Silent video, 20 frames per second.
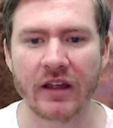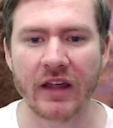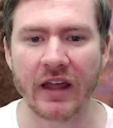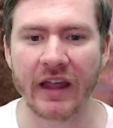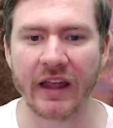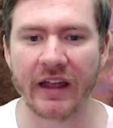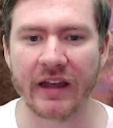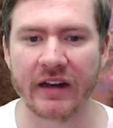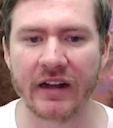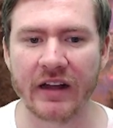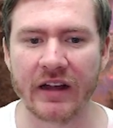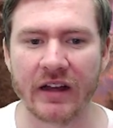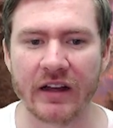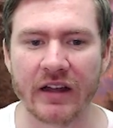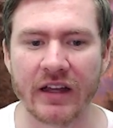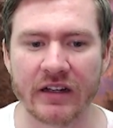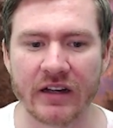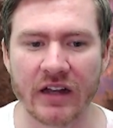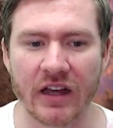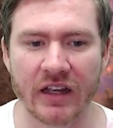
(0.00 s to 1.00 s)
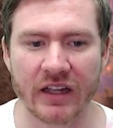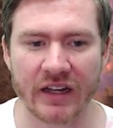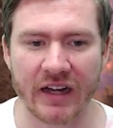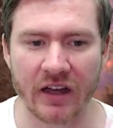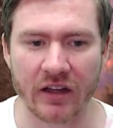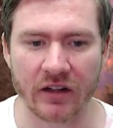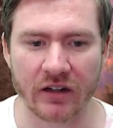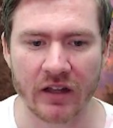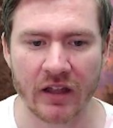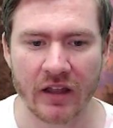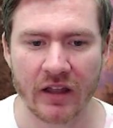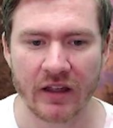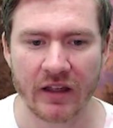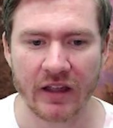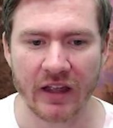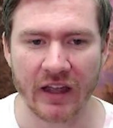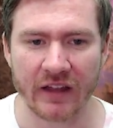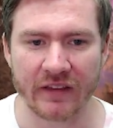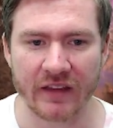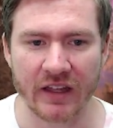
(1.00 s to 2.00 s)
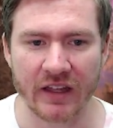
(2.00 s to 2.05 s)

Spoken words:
and knock it out. And